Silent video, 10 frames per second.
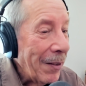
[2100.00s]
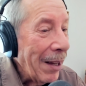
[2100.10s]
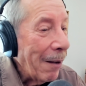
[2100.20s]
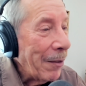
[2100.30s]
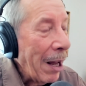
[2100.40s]

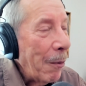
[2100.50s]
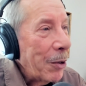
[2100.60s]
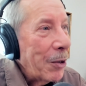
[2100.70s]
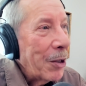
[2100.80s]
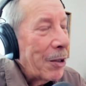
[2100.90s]
that
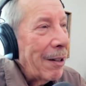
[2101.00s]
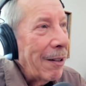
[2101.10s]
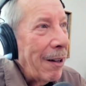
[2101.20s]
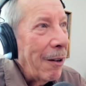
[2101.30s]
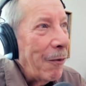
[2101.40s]
was just
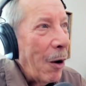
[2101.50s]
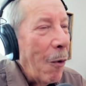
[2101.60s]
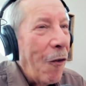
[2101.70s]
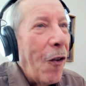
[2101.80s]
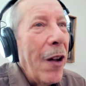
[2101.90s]

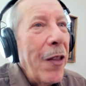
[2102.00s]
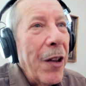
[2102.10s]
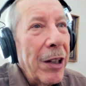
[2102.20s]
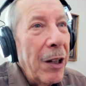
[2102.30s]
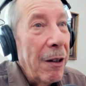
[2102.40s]
a fun
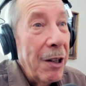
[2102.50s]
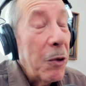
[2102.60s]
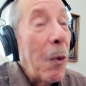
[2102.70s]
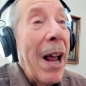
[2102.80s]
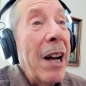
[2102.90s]
thing to do, just
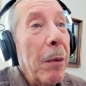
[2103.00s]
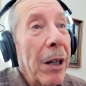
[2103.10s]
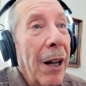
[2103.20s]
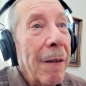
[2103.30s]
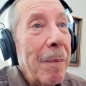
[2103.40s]
random
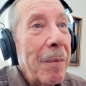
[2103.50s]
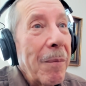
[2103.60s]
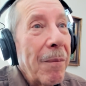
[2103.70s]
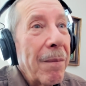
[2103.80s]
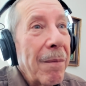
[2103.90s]
again.
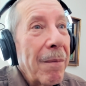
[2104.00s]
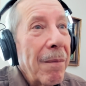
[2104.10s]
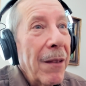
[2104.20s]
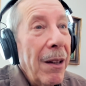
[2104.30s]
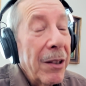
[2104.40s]

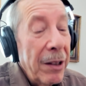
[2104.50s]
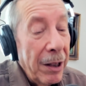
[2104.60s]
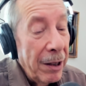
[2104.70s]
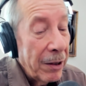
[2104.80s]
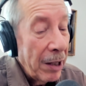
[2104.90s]

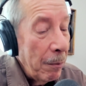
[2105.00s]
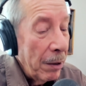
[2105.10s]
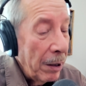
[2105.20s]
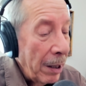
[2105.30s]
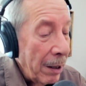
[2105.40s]
Did the same
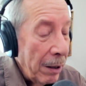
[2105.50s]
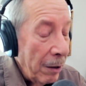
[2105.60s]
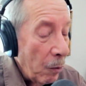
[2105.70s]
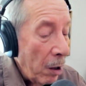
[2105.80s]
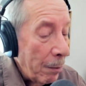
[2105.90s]
thing today in
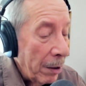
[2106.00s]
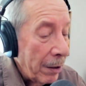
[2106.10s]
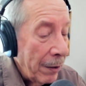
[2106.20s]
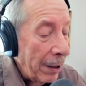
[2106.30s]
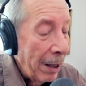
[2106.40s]
Walmart
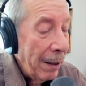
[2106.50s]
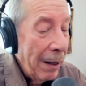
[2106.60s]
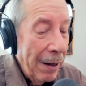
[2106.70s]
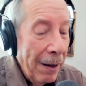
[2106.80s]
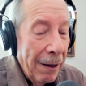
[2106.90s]
the other day.
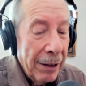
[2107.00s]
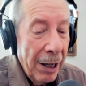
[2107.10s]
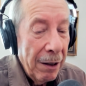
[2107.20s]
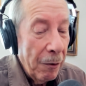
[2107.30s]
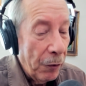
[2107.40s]

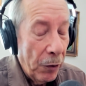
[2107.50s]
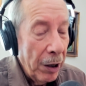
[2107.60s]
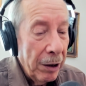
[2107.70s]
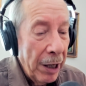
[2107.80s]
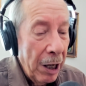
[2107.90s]

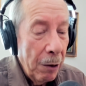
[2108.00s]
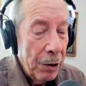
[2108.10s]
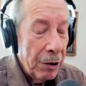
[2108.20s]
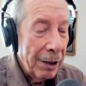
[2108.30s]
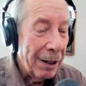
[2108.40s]
Frail lady
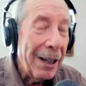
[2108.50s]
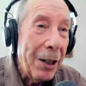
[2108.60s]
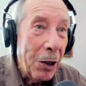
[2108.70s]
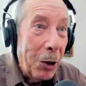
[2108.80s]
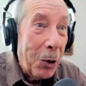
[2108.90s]
was
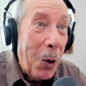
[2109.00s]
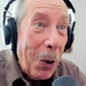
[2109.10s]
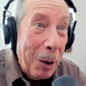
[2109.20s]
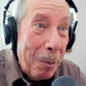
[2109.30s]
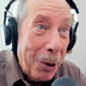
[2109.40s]
in her little
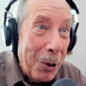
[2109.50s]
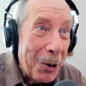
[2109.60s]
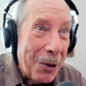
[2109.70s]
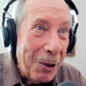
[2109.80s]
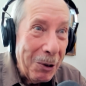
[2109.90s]
coin
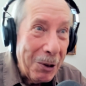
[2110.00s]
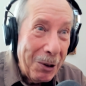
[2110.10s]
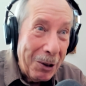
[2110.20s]
purse, the little